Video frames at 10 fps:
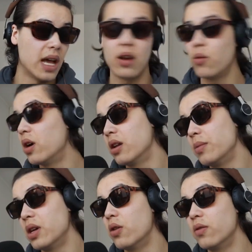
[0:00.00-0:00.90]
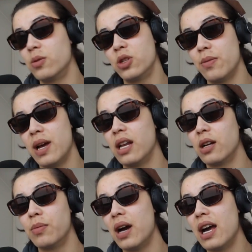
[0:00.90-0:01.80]
I don't want to be over
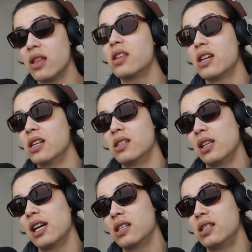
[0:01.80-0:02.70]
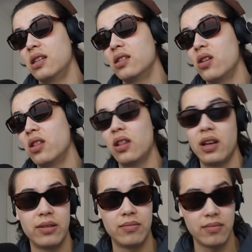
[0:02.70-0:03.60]
dramatic, but I think his legacy is on the line.